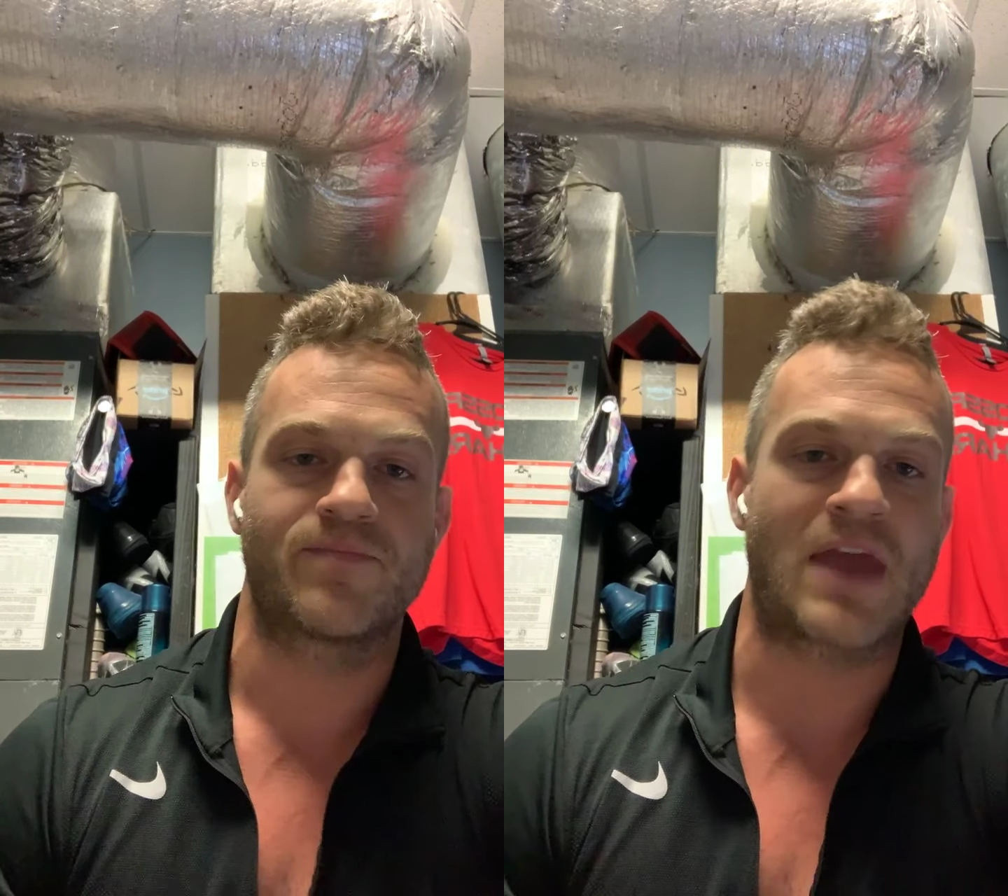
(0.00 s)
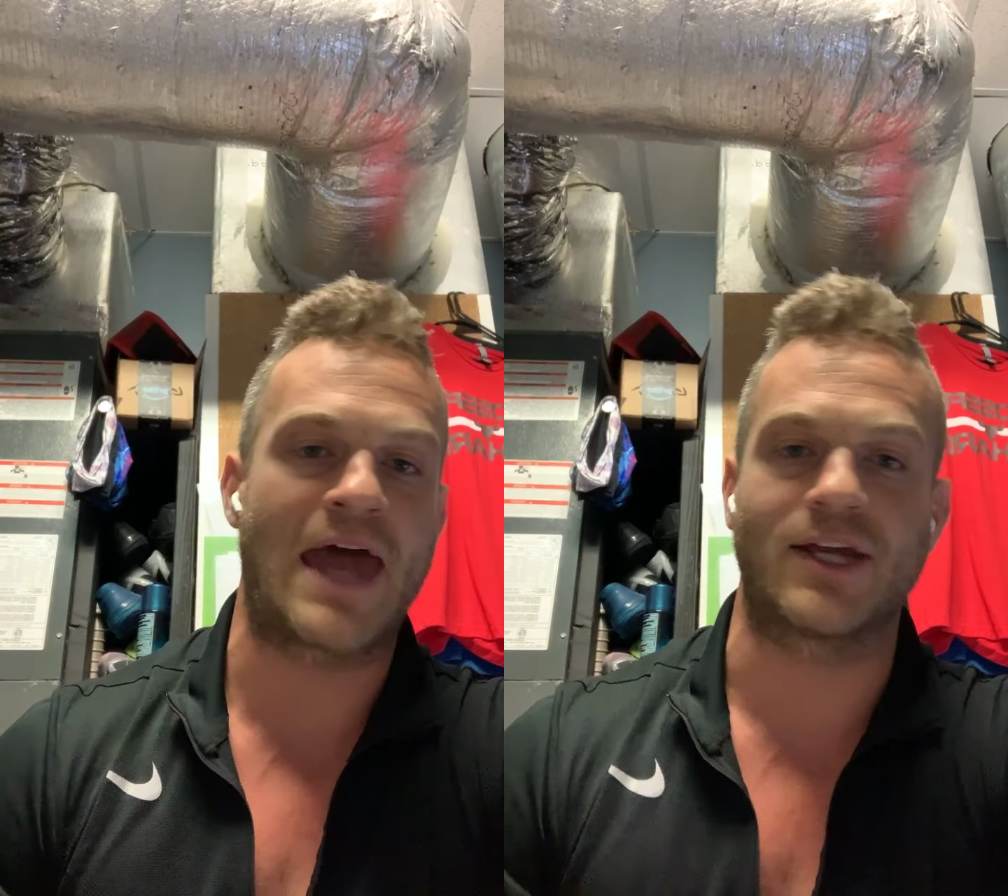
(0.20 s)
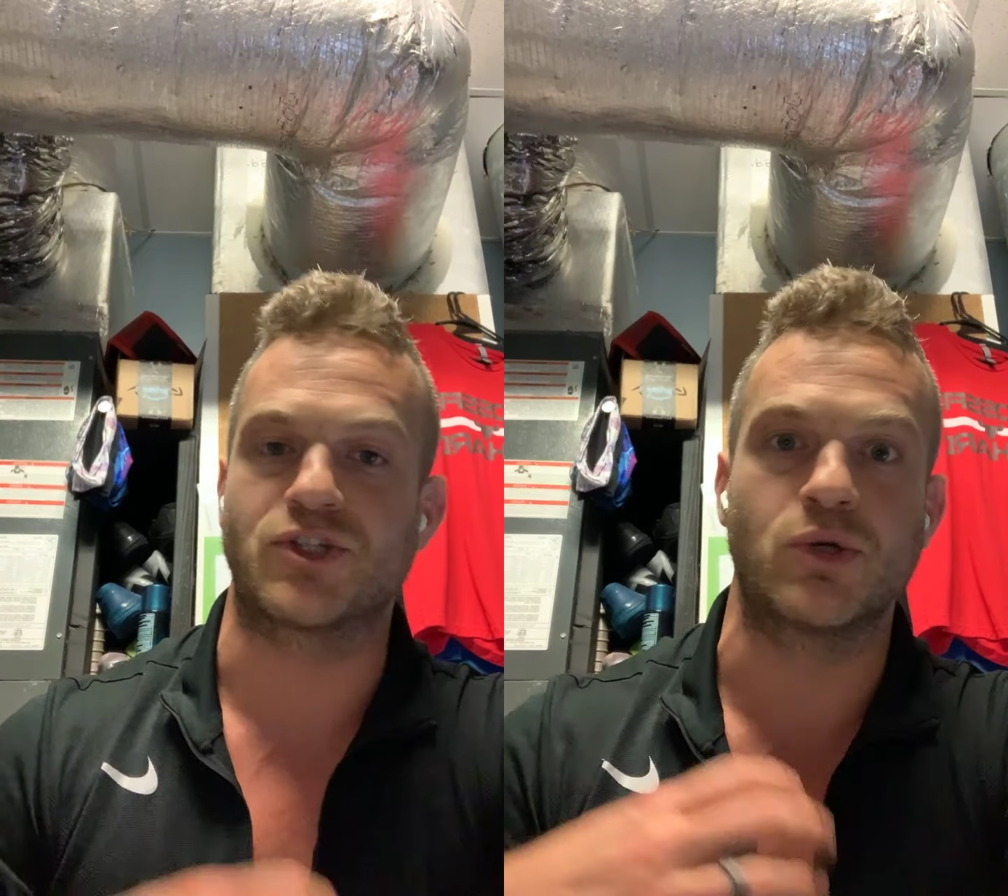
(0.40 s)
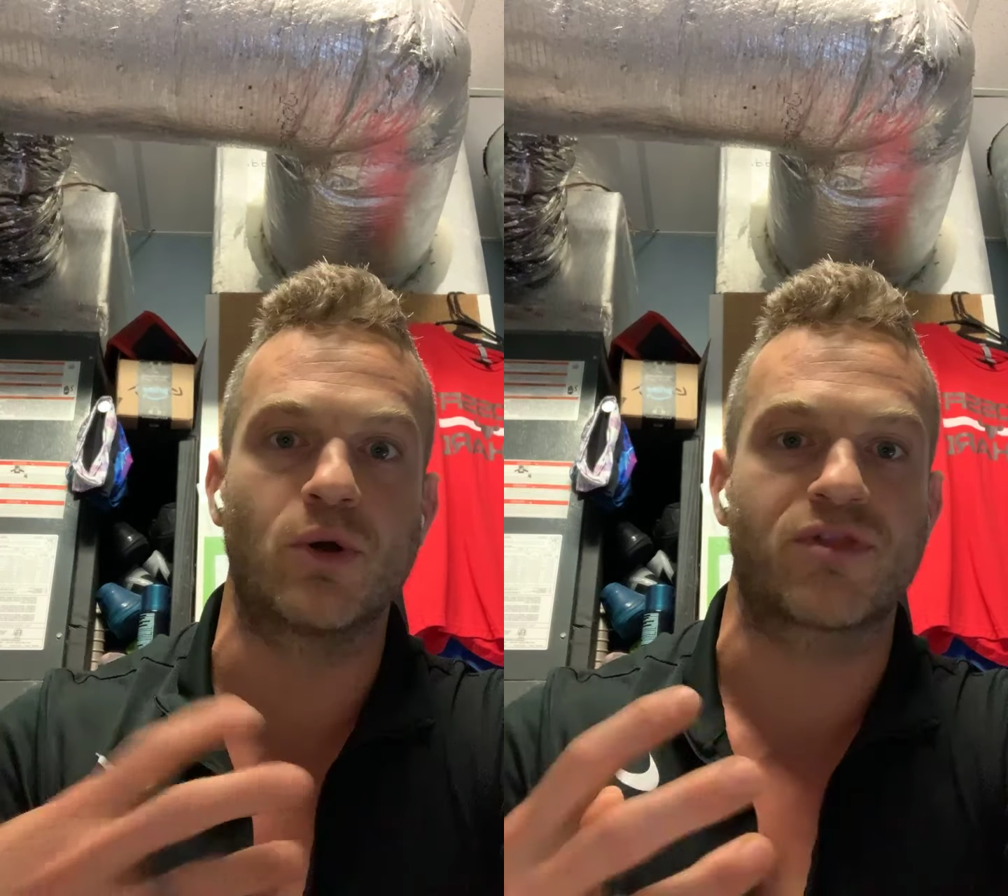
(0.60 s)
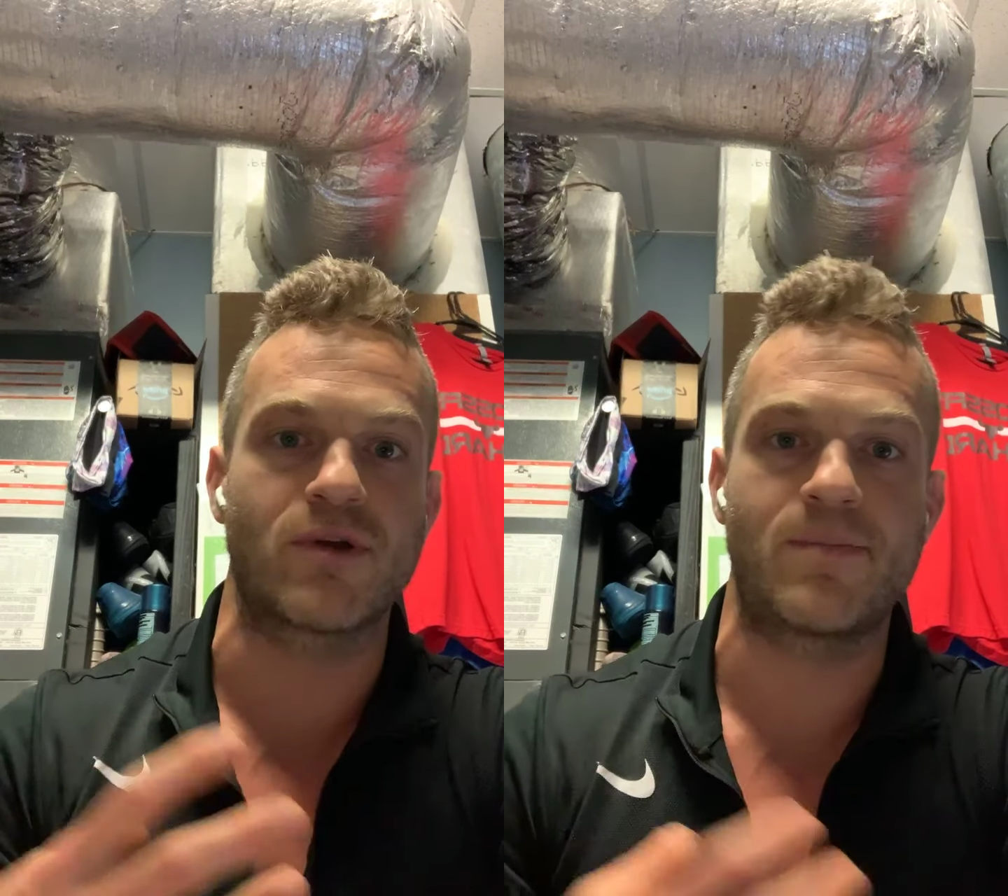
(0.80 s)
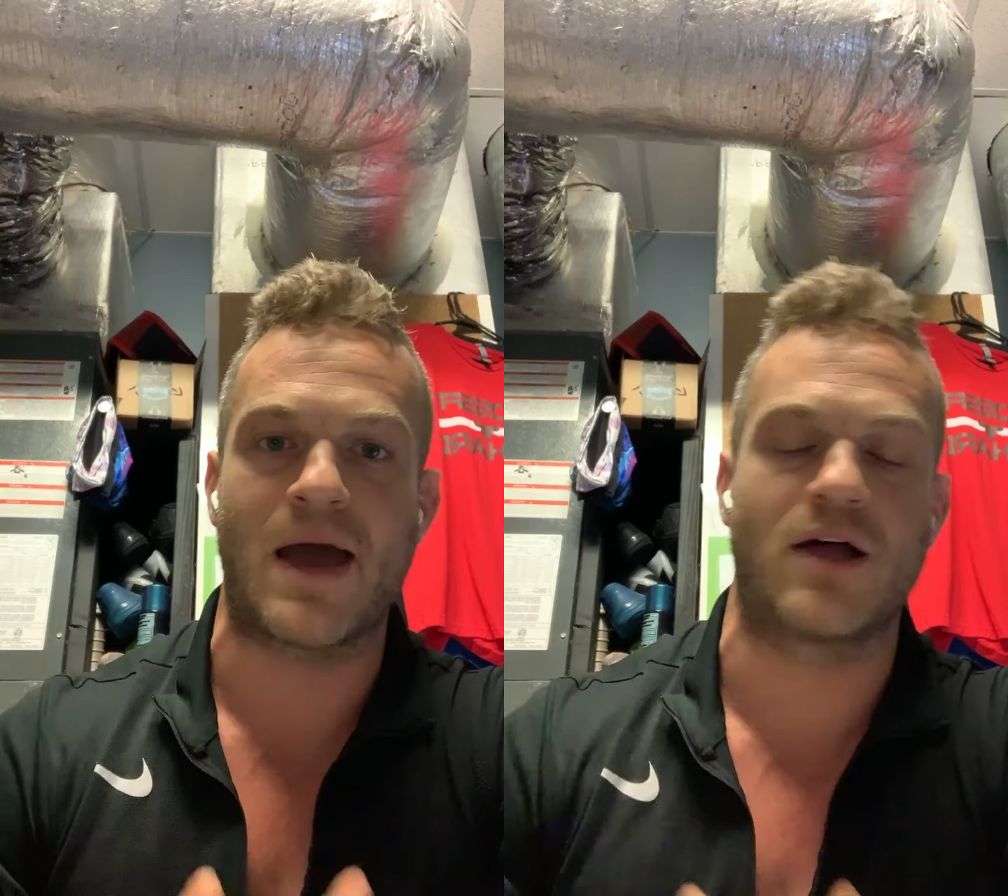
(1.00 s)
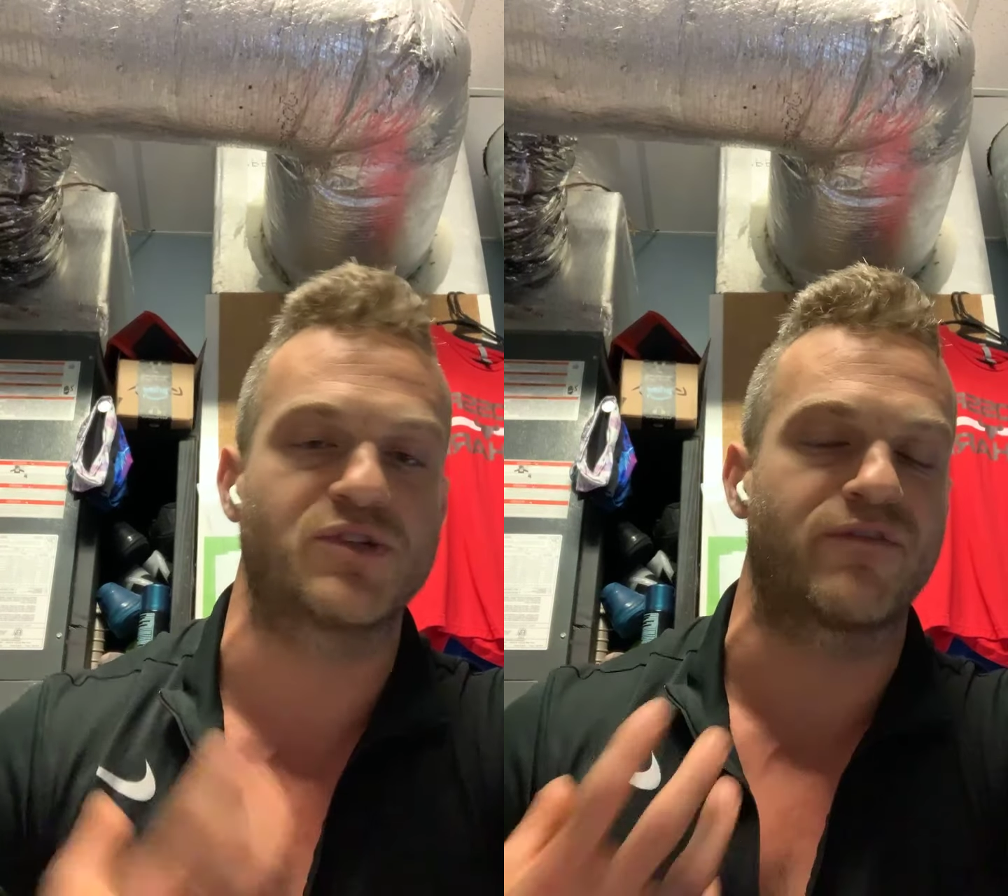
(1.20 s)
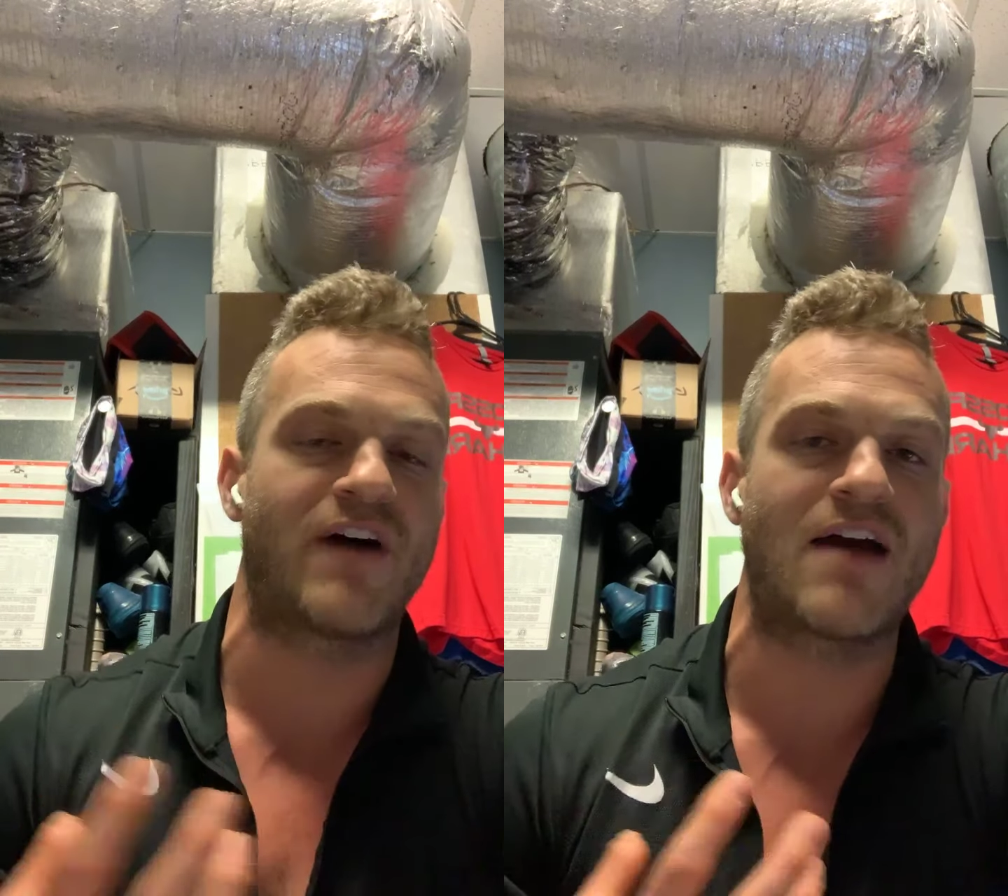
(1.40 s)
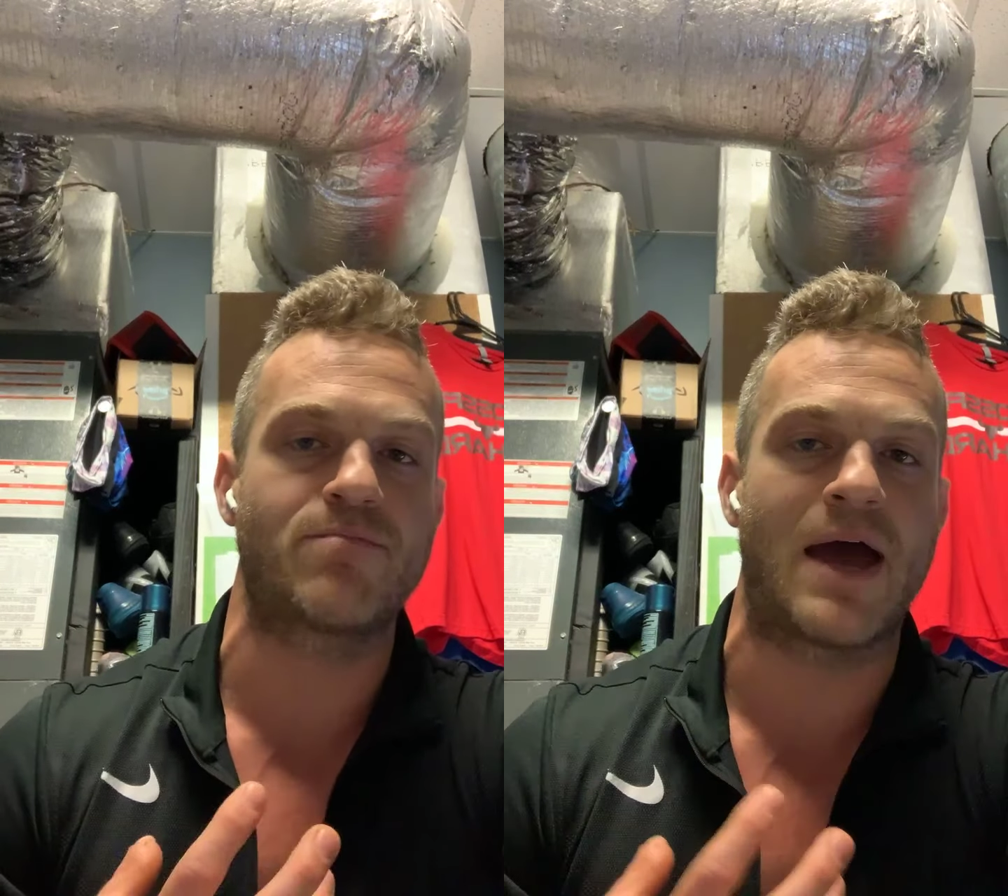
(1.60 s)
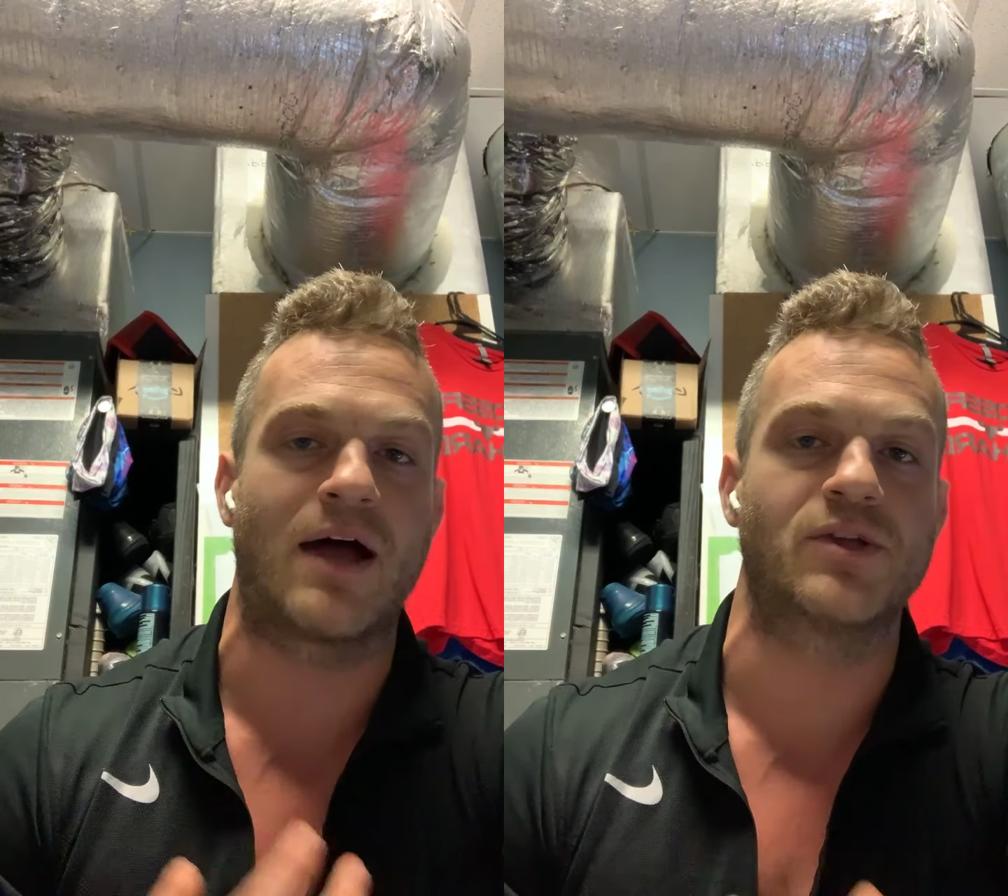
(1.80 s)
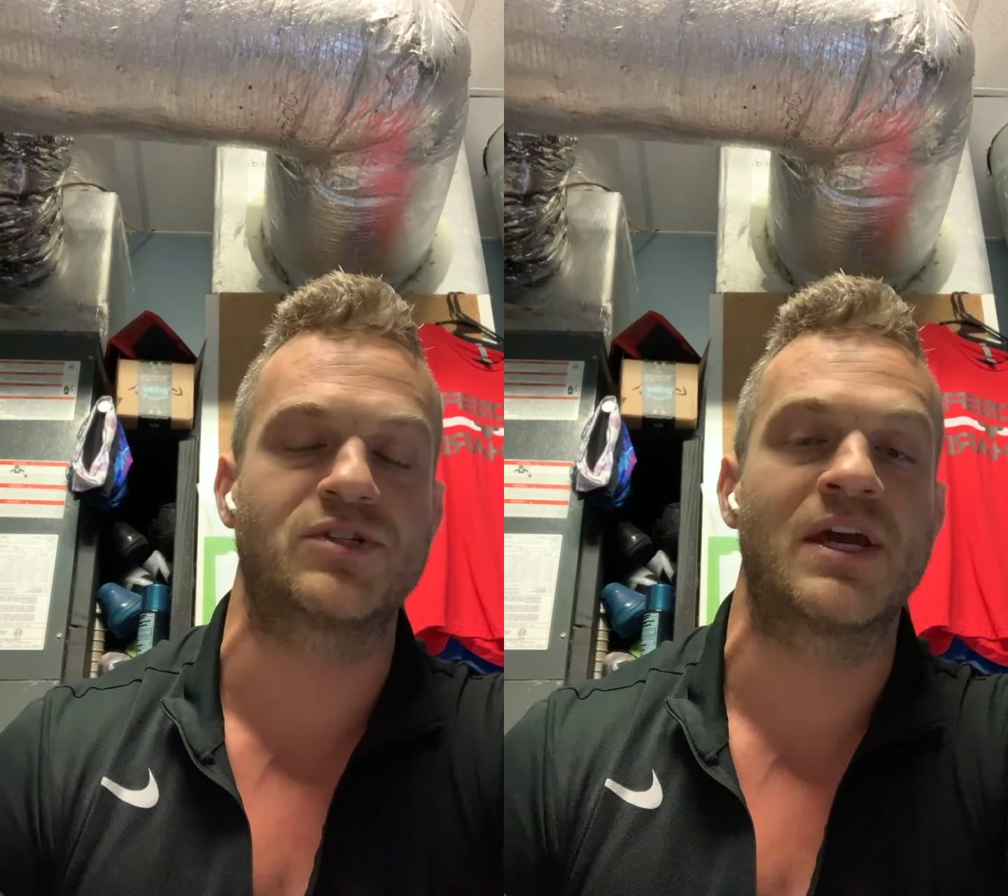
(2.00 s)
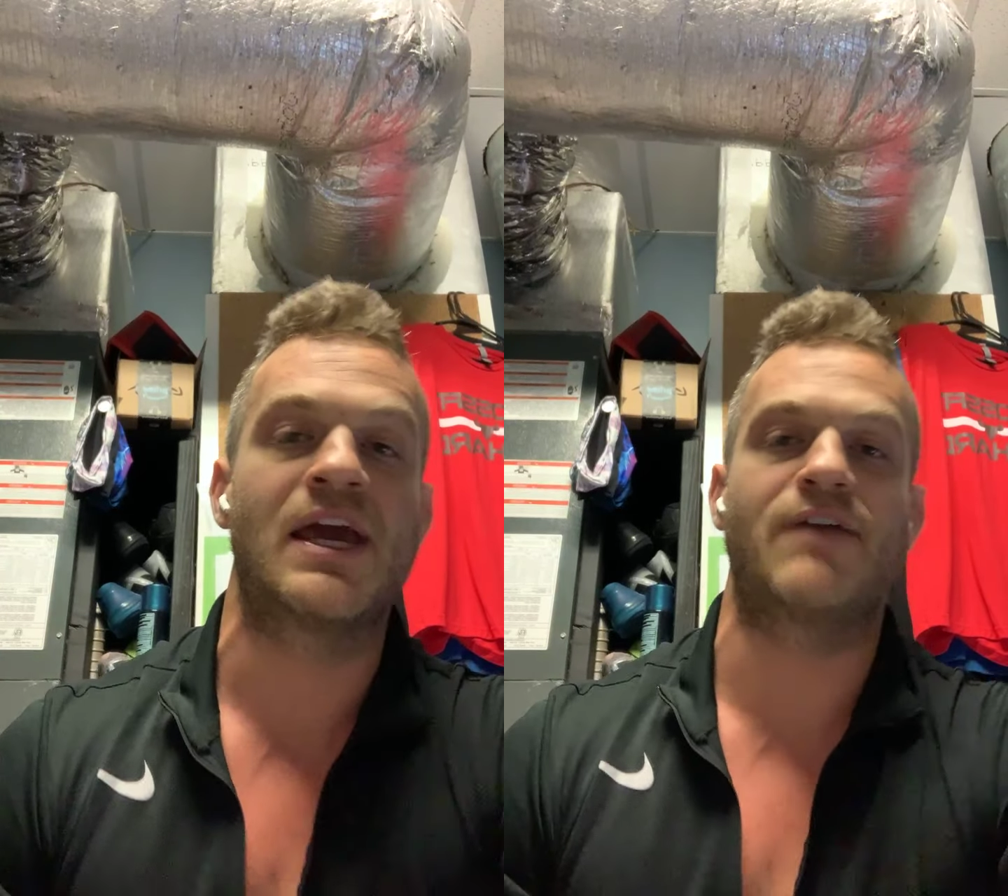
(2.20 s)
adding 2 or 3 pounds or 5 pounds